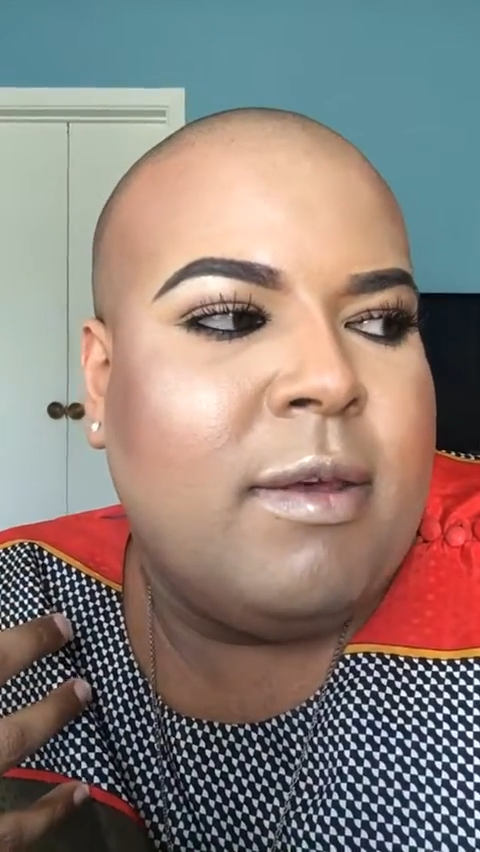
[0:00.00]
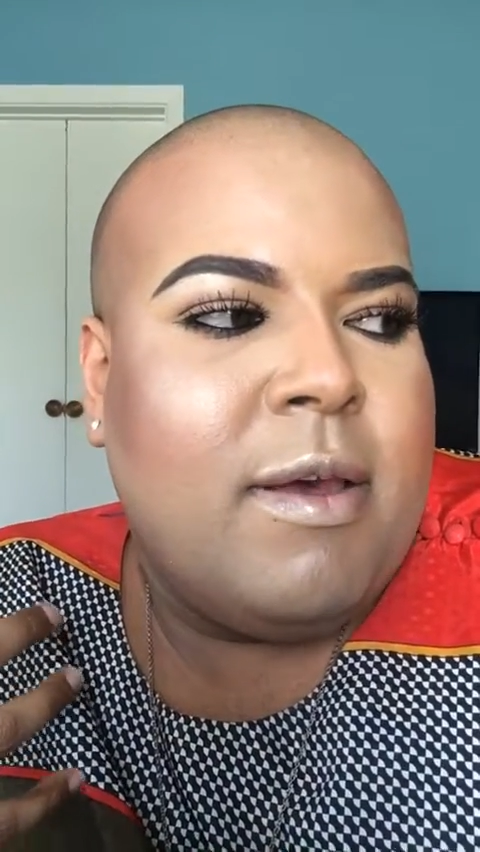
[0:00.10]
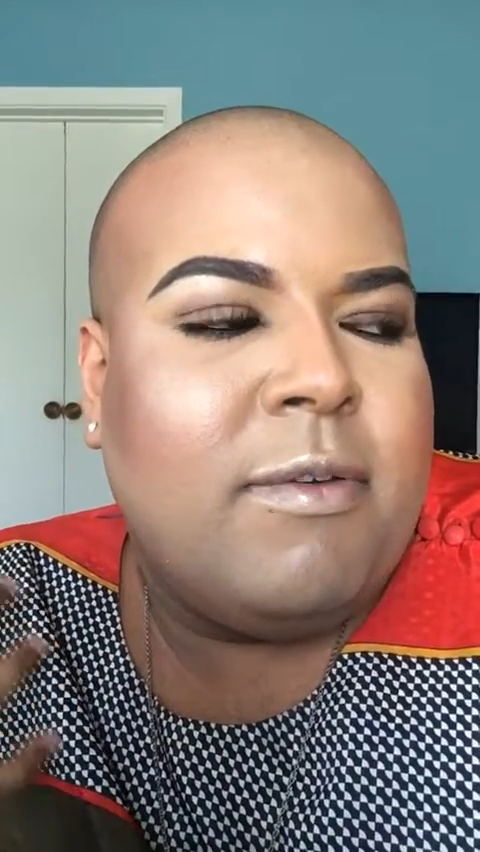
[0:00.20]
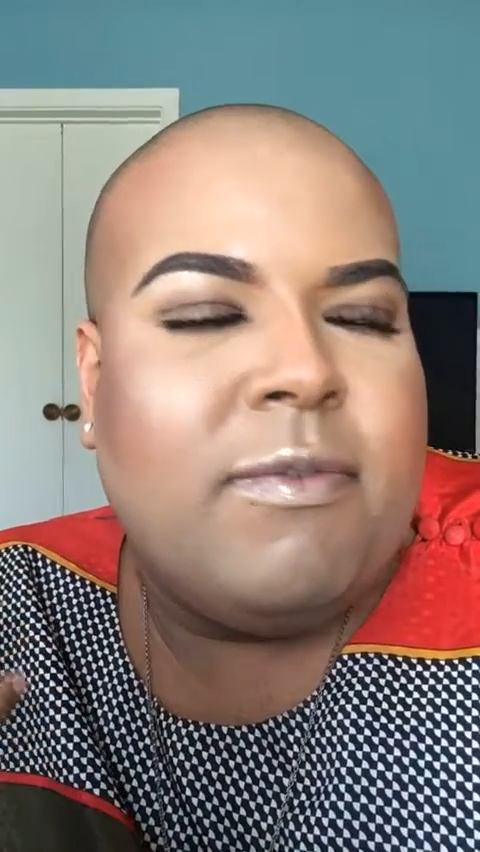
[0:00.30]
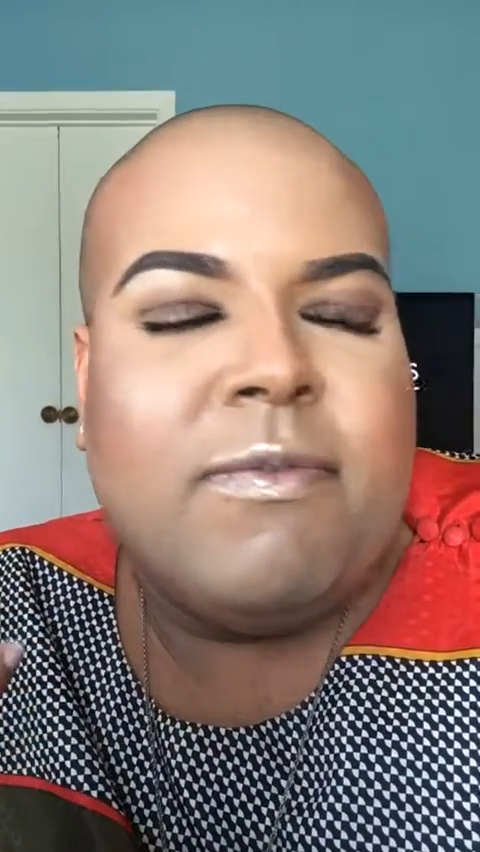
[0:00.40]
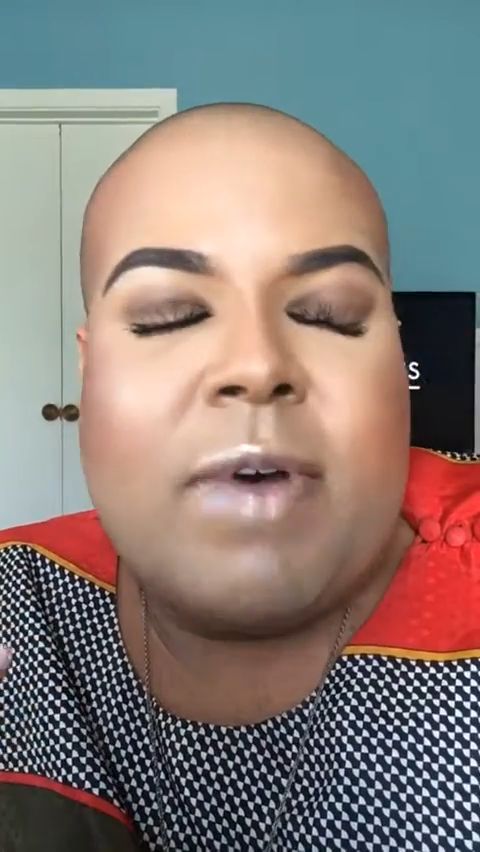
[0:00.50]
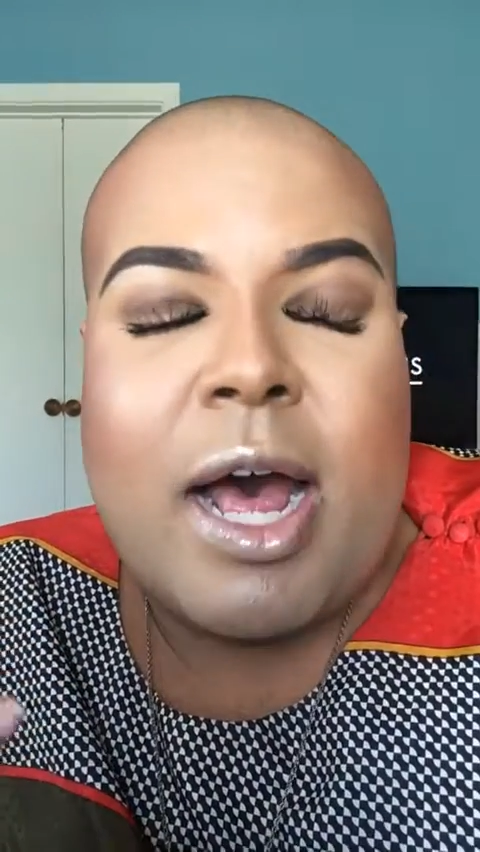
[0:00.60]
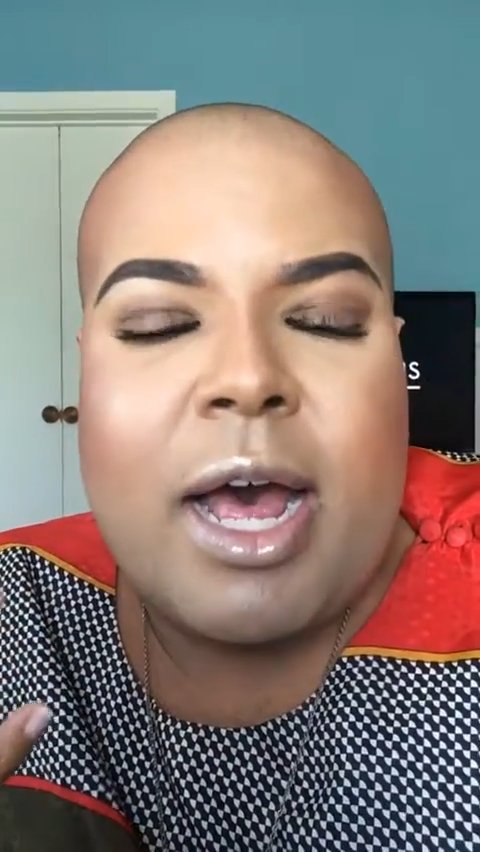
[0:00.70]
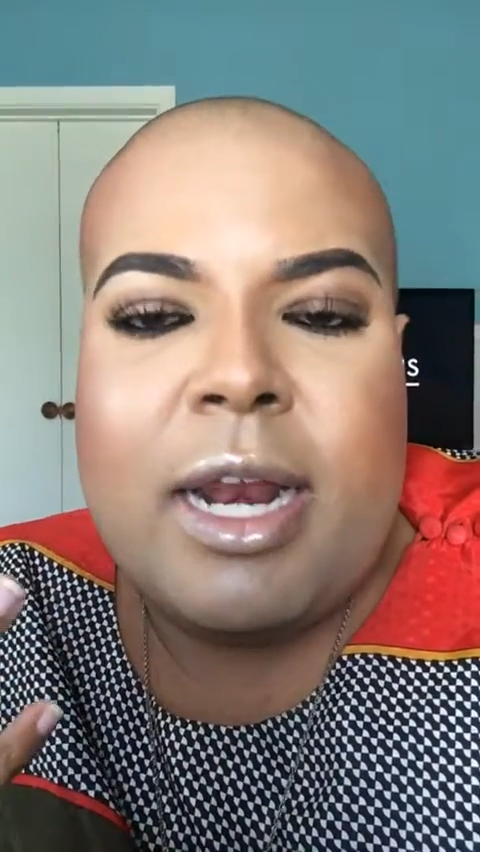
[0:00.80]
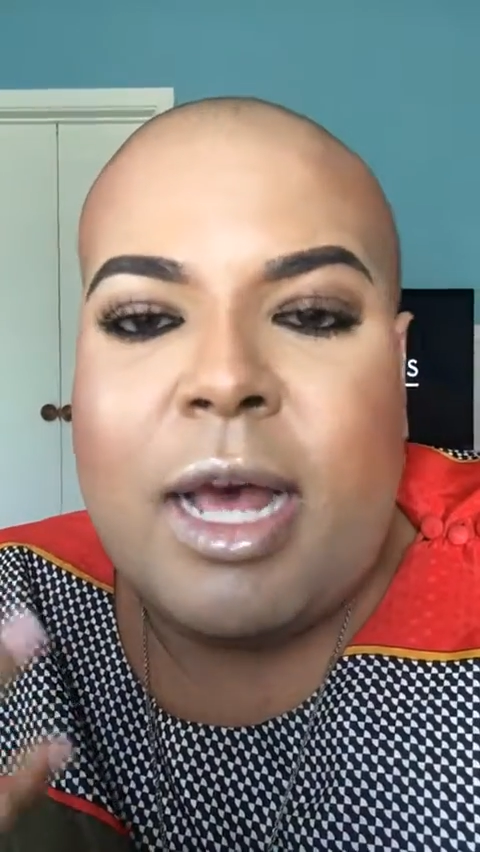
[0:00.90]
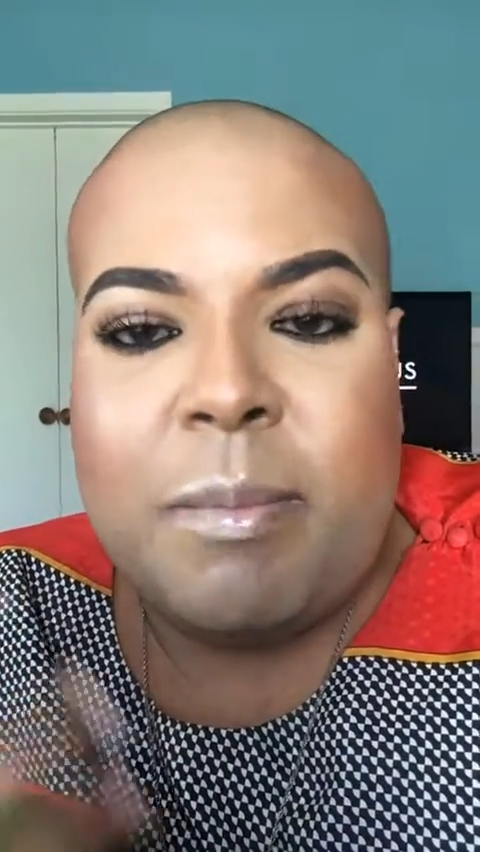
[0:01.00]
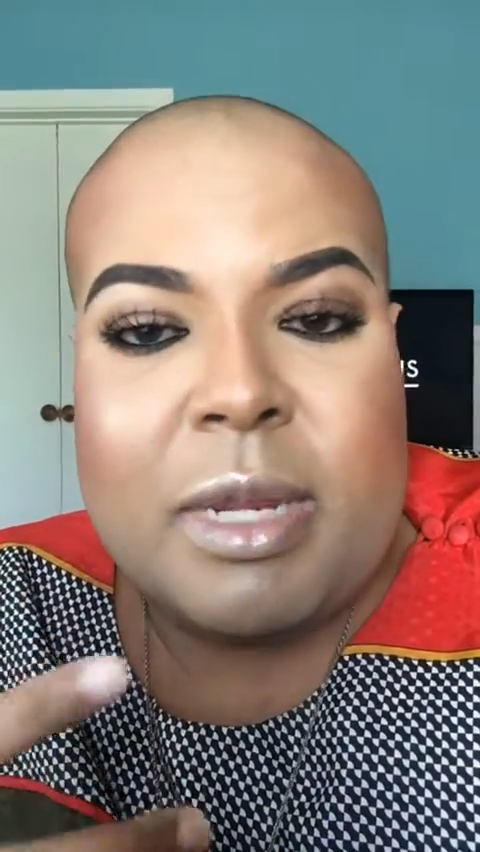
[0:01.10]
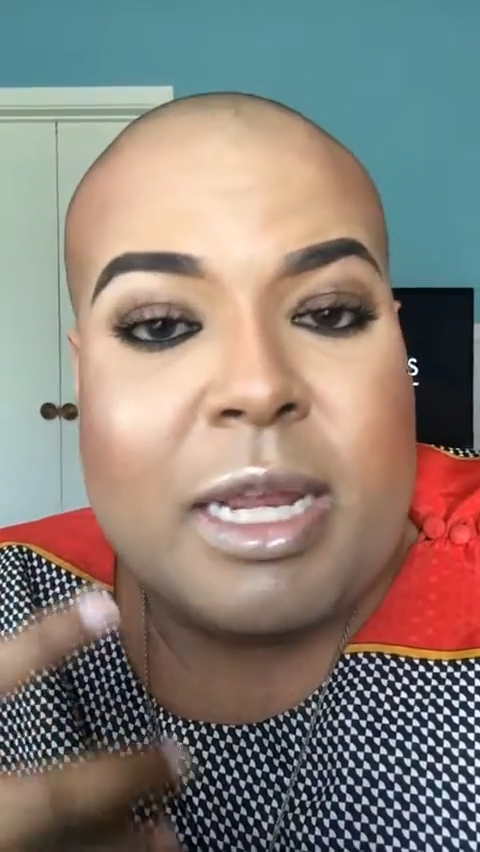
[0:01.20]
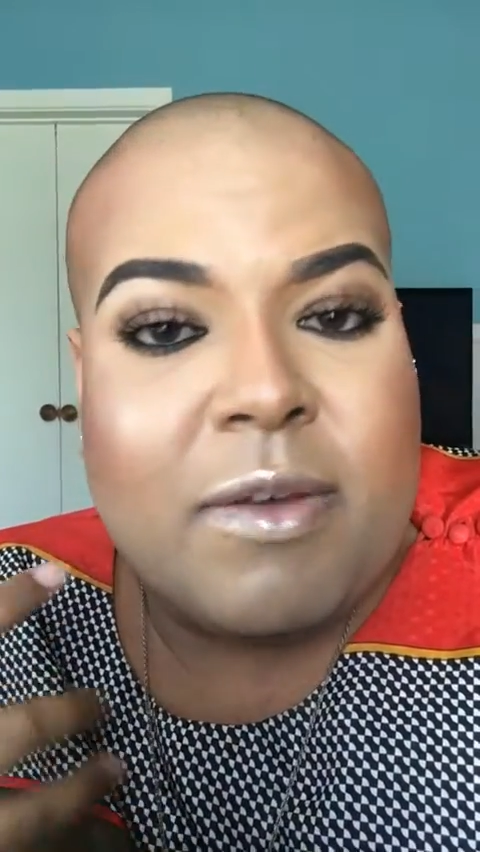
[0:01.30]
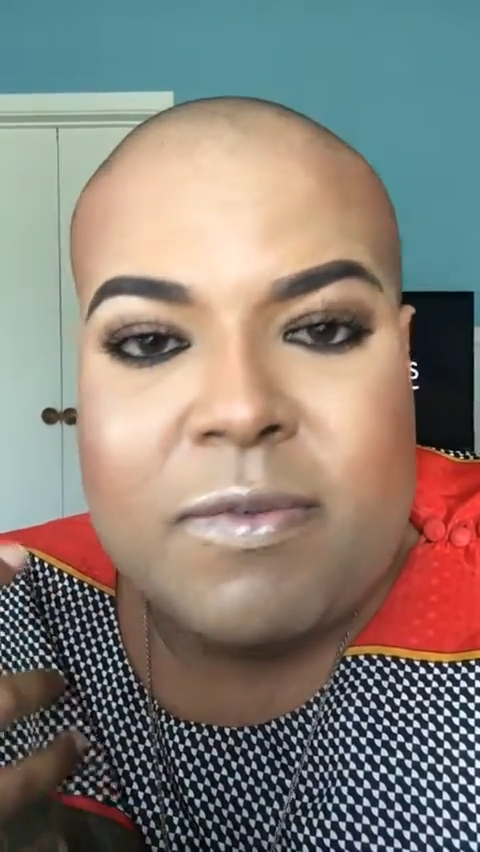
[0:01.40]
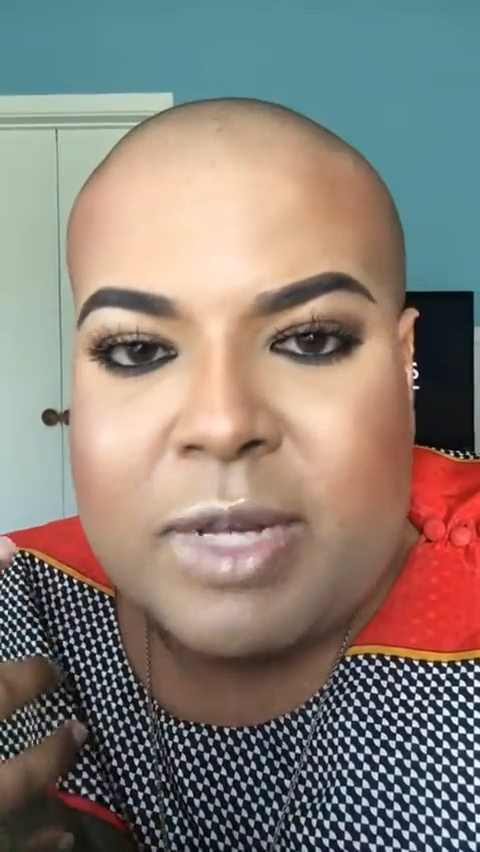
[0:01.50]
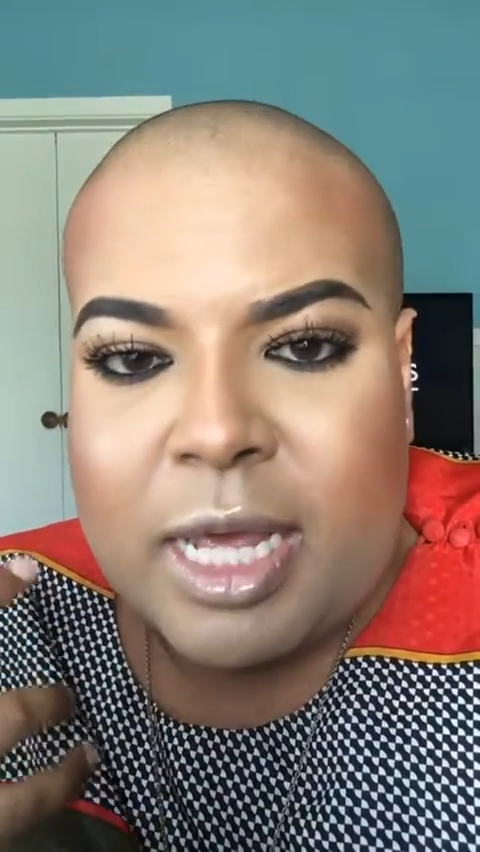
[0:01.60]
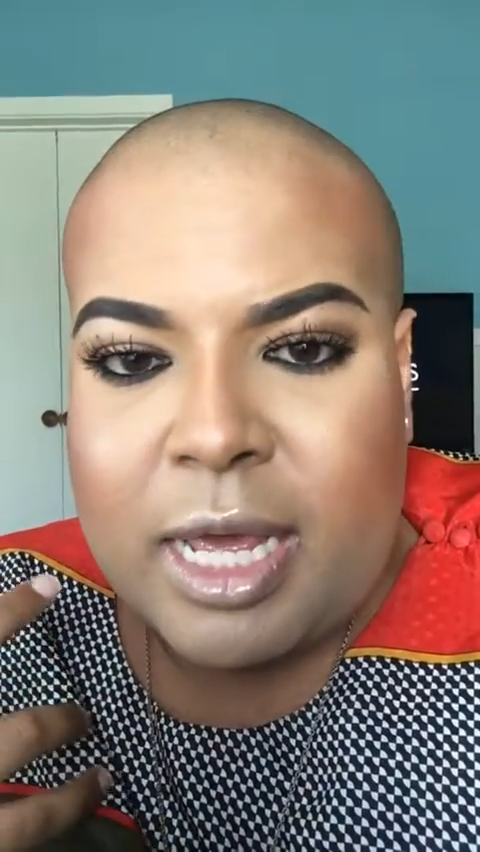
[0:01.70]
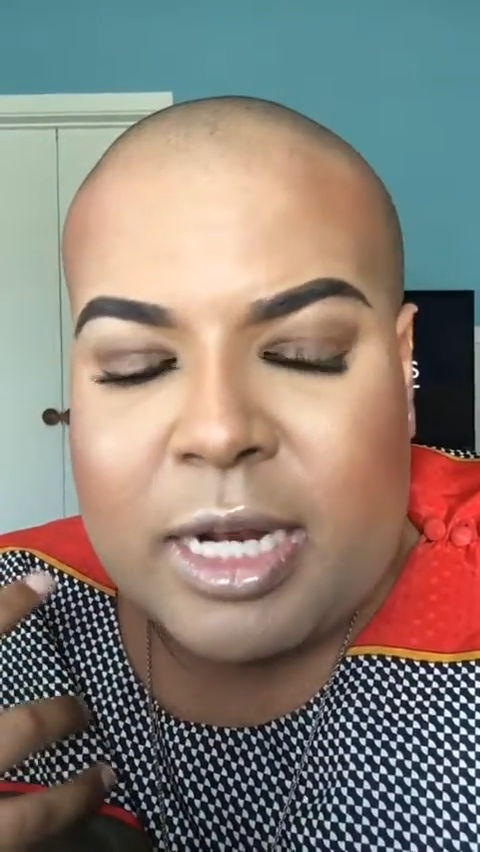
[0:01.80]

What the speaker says: fun, uplifting,